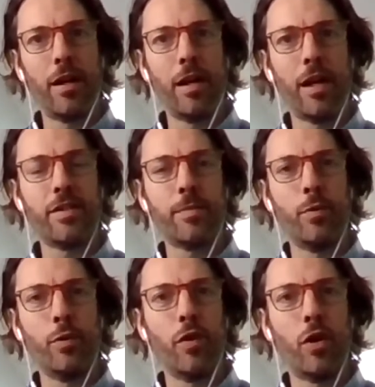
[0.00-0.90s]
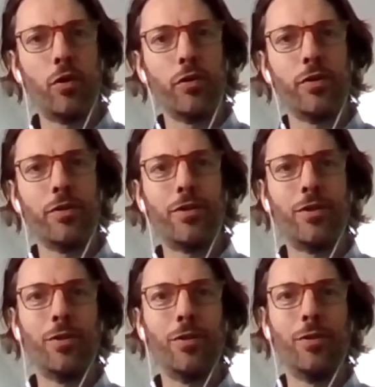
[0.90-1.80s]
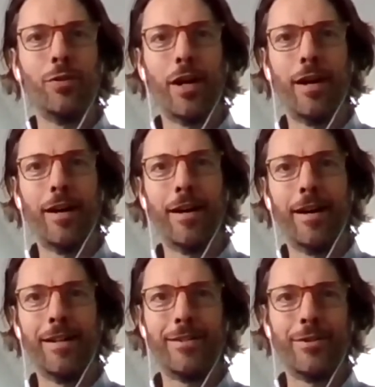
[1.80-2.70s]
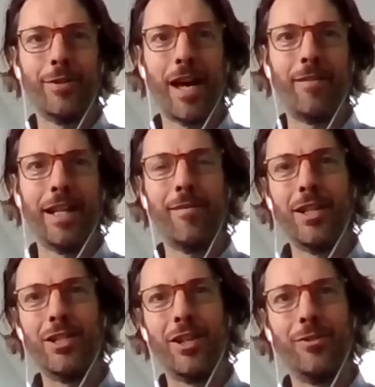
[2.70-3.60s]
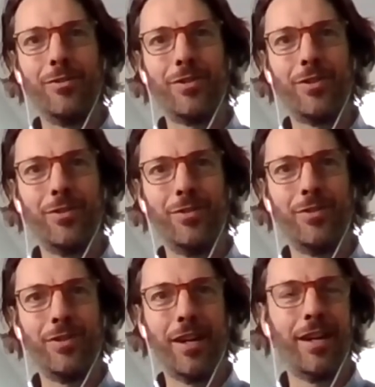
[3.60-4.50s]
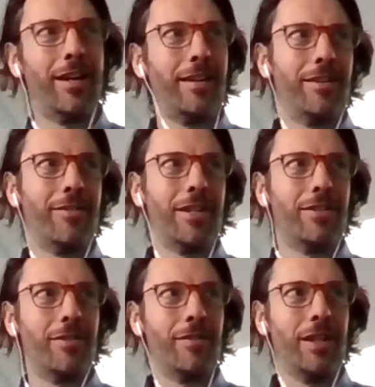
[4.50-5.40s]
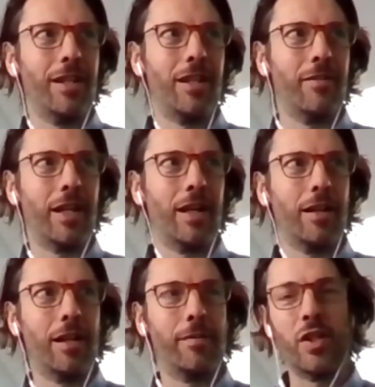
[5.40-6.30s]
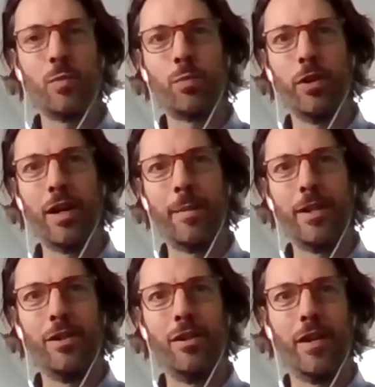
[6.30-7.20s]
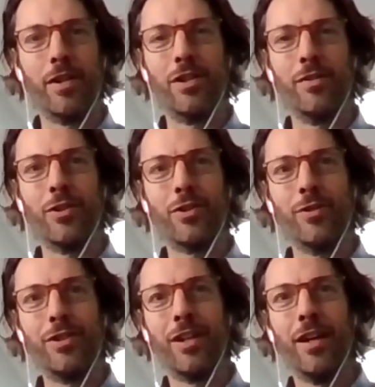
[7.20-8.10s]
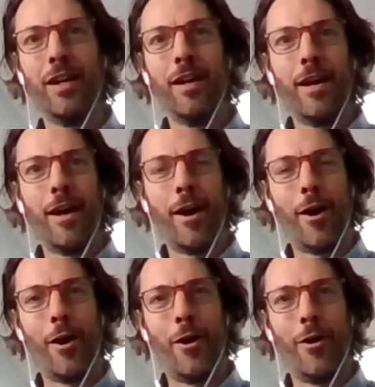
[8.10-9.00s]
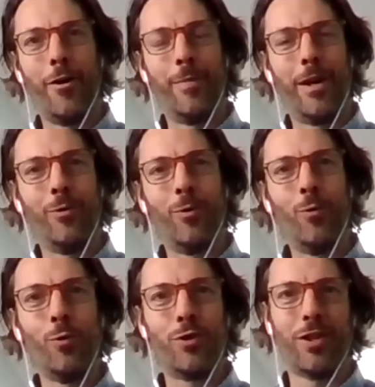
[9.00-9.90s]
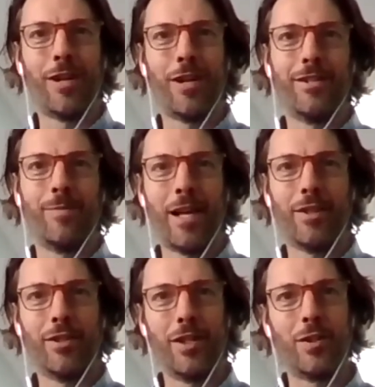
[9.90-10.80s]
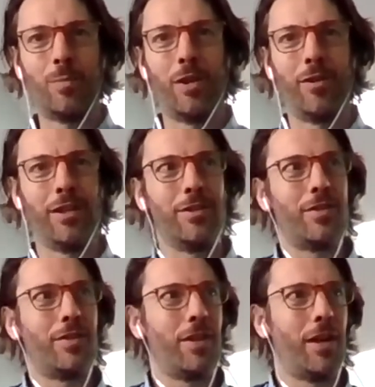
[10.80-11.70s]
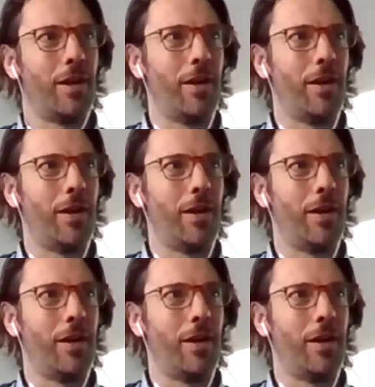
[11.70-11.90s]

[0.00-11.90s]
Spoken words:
Let's move on to Emily Jones, who's the director of the Economic Governance Programme at the University of Oxford, and also has some excellent experience